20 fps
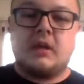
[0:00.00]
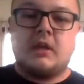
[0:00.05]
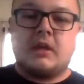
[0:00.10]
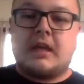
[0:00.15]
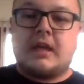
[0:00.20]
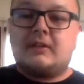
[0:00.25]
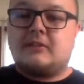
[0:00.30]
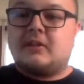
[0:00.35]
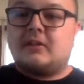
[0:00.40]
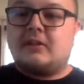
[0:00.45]

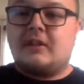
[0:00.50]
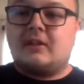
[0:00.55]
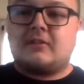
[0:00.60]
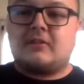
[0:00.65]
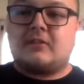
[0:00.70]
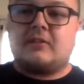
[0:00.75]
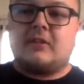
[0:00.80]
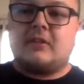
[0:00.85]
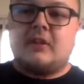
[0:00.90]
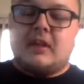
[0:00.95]
into
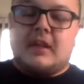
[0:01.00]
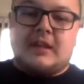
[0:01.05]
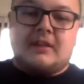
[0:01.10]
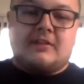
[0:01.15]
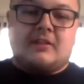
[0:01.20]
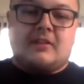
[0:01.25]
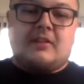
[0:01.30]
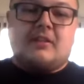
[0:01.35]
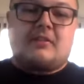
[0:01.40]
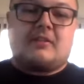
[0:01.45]
this
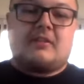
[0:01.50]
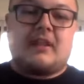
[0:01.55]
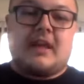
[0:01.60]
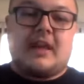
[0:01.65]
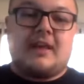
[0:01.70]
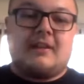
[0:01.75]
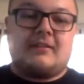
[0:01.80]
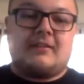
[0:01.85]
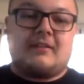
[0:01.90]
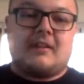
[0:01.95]

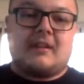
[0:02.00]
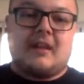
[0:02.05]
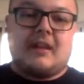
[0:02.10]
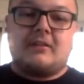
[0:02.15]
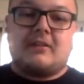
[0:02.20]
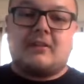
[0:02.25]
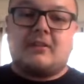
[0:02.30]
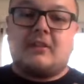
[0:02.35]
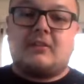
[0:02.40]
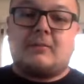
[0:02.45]
legacy,
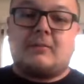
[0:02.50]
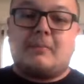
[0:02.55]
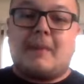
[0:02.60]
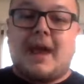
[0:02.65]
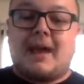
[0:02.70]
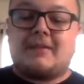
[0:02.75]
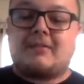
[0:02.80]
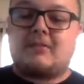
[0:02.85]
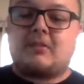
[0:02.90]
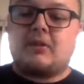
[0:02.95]
into this
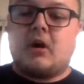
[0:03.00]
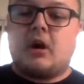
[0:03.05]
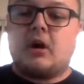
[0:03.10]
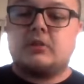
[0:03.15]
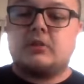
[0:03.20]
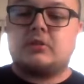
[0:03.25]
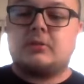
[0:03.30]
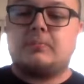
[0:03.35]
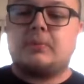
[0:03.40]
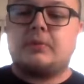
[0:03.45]
master
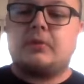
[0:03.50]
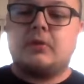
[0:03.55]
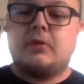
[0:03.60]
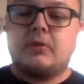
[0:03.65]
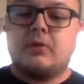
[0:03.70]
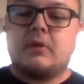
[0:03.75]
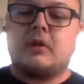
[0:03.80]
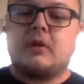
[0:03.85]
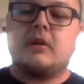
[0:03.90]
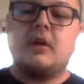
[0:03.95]

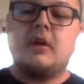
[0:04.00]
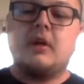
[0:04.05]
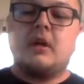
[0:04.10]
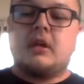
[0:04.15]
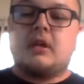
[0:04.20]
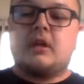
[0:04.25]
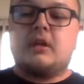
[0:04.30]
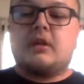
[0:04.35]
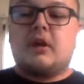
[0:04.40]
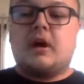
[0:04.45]
entrepreneur,
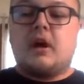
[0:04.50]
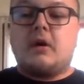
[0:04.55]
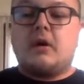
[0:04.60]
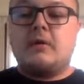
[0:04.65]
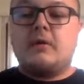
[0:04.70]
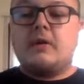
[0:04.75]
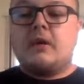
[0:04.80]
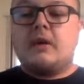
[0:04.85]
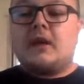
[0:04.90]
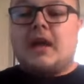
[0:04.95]

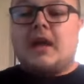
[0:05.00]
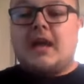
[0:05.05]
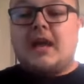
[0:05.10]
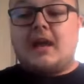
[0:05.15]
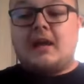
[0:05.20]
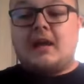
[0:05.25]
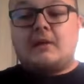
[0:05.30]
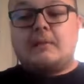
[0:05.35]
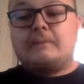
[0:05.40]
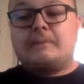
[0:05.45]

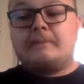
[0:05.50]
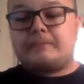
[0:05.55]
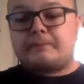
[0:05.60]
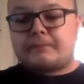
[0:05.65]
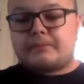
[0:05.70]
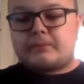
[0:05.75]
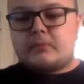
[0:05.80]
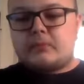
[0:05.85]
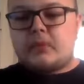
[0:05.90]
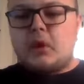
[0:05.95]
and
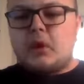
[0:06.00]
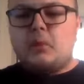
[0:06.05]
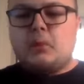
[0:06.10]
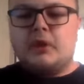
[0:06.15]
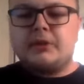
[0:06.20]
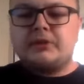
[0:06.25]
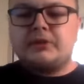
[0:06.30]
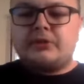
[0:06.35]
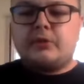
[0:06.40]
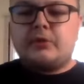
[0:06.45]

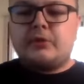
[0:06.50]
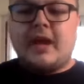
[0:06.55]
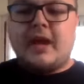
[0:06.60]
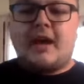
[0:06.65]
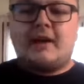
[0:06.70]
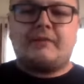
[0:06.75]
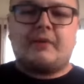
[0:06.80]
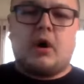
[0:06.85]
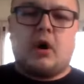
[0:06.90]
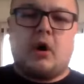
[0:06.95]
once you
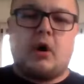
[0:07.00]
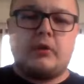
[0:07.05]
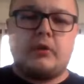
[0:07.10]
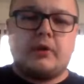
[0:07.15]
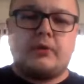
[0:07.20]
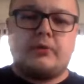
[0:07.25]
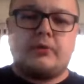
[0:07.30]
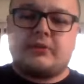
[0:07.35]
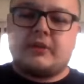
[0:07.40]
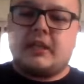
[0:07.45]
have all
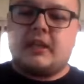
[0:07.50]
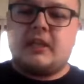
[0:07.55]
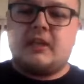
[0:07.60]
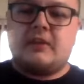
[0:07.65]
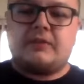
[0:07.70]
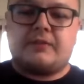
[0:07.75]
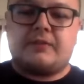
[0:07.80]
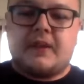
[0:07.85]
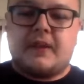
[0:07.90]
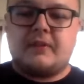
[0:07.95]
those key
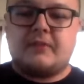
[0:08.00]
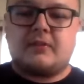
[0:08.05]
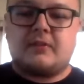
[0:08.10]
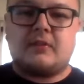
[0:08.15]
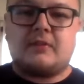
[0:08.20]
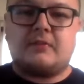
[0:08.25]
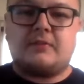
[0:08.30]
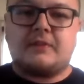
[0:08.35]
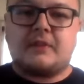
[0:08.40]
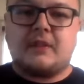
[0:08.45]

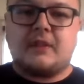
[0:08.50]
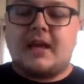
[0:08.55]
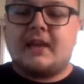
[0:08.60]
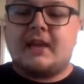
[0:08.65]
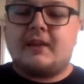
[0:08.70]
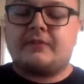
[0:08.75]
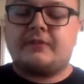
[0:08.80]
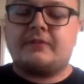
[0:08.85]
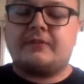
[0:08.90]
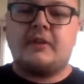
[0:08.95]
phases of
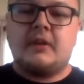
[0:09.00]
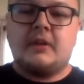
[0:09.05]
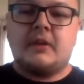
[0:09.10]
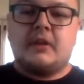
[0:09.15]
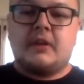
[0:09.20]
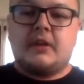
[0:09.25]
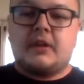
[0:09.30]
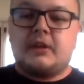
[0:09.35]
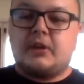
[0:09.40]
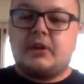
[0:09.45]
life,
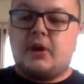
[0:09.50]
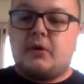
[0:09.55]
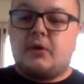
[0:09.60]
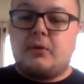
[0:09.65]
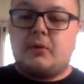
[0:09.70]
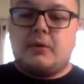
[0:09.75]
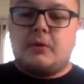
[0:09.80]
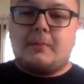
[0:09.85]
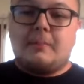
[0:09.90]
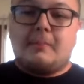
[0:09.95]

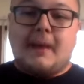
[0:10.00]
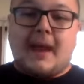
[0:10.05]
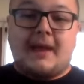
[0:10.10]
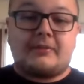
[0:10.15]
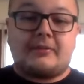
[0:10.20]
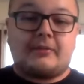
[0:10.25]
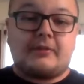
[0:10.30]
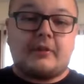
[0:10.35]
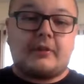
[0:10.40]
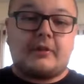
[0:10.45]

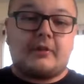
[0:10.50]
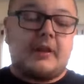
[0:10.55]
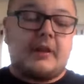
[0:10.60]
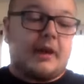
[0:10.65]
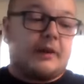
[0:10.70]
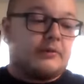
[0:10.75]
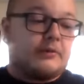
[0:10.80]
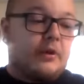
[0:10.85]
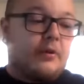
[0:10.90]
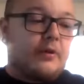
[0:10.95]
mastered.
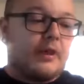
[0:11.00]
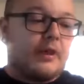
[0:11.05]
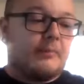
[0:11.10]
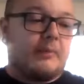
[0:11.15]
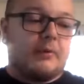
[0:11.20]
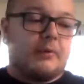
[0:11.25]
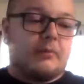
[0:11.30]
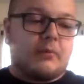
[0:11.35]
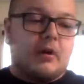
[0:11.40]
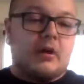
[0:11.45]
Now, don't get
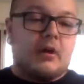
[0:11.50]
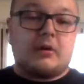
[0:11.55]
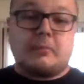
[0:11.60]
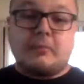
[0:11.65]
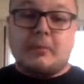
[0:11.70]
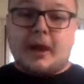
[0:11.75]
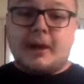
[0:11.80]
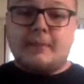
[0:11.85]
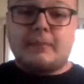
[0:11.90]
me wrong. My